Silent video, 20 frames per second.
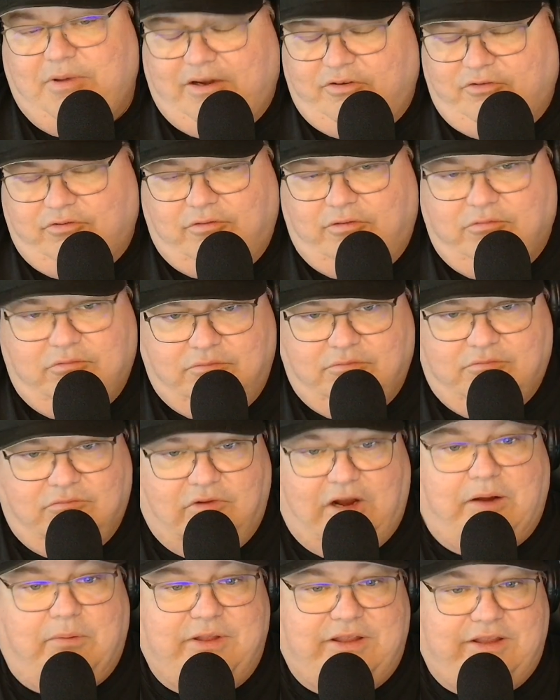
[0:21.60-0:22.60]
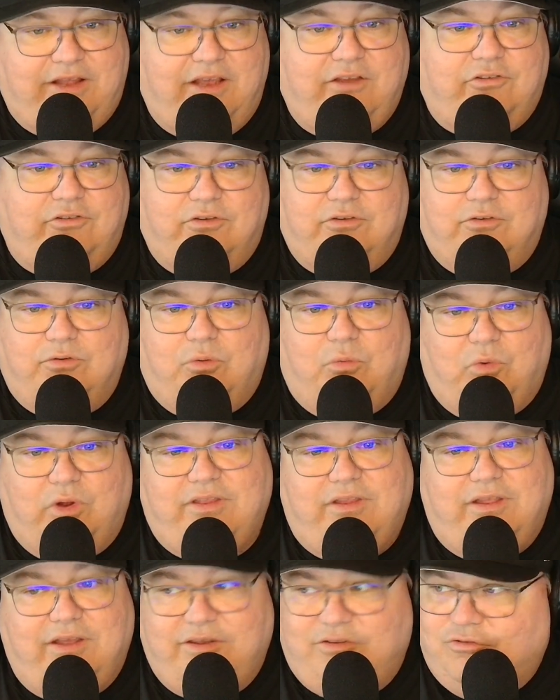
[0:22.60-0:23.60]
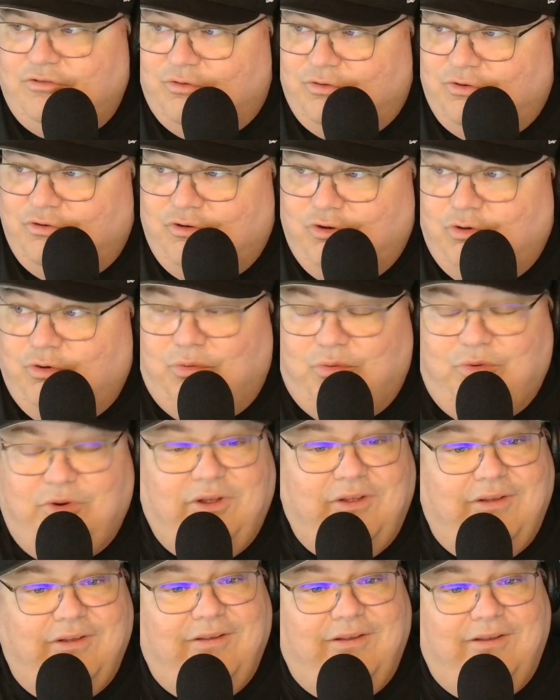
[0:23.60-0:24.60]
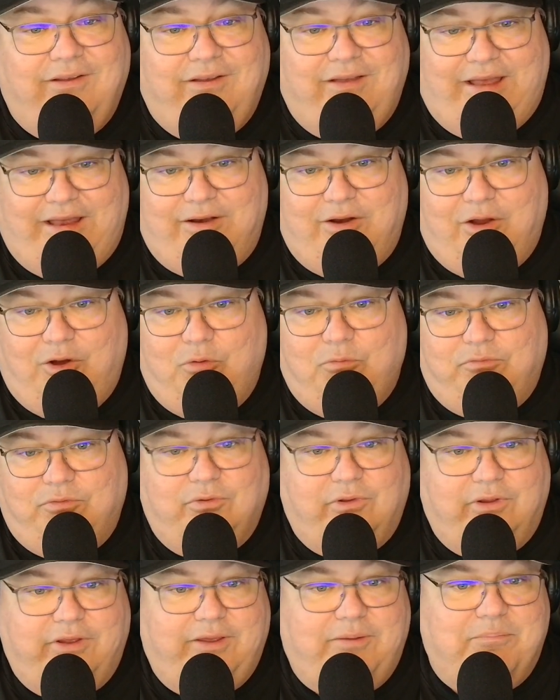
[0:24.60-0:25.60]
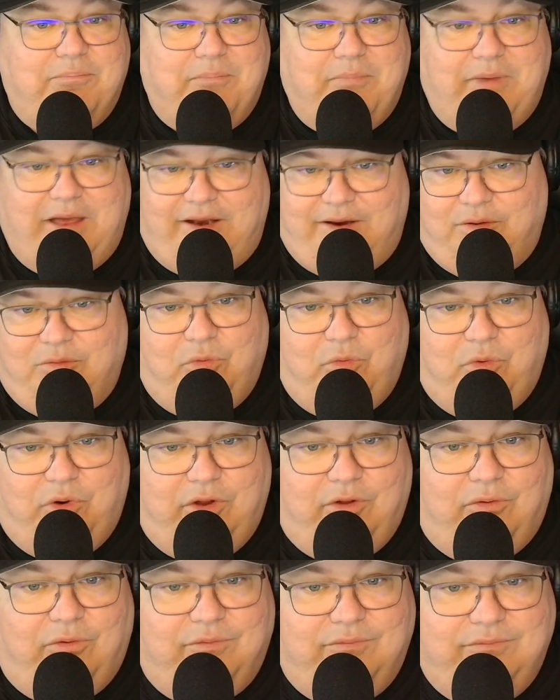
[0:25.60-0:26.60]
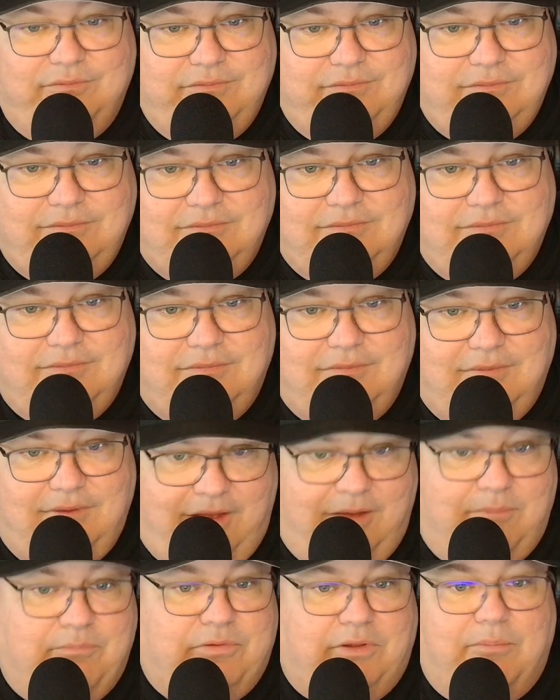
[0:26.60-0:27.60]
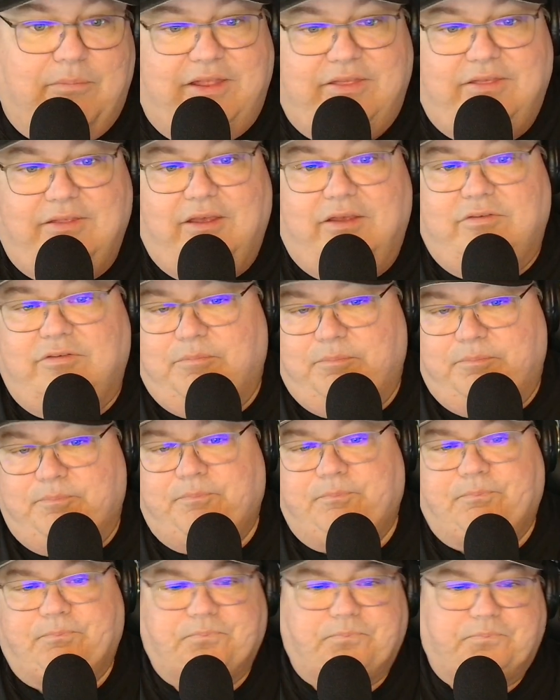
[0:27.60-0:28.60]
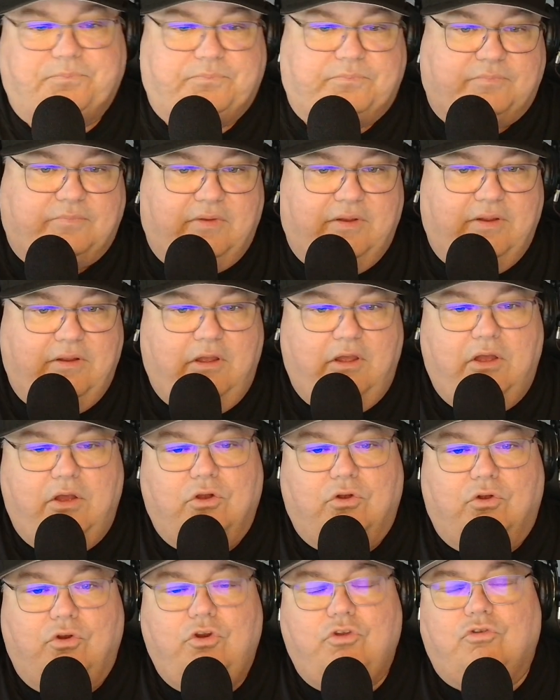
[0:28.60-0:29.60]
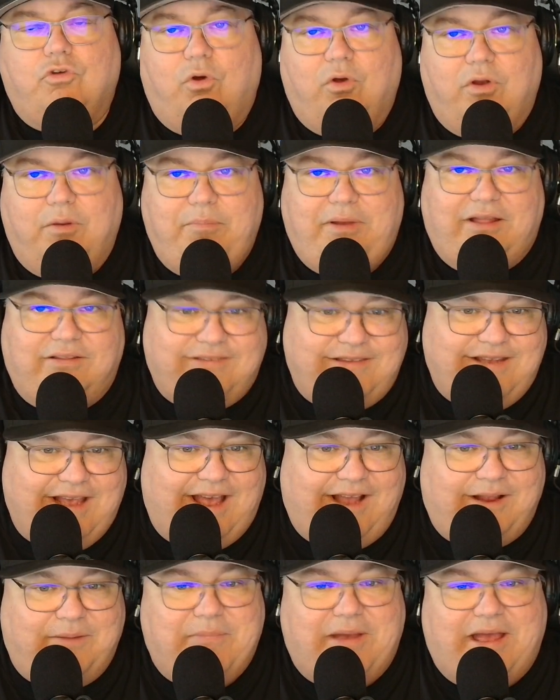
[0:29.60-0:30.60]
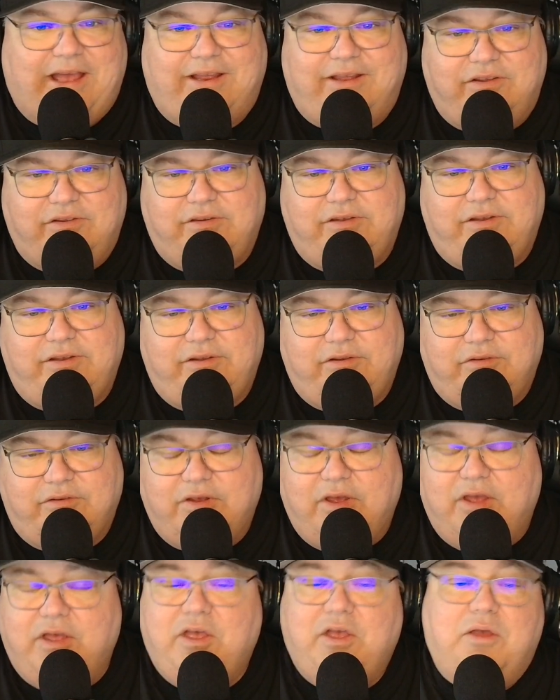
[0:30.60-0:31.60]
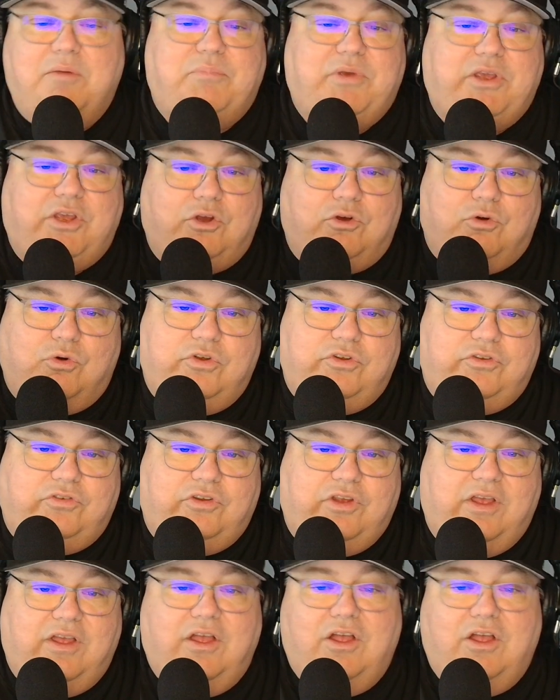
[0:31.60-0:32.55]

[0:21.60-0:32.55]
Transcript: actual recommendations on what they should do, and hopefully, Meta will implement this. I'm going to talk about tech magazines because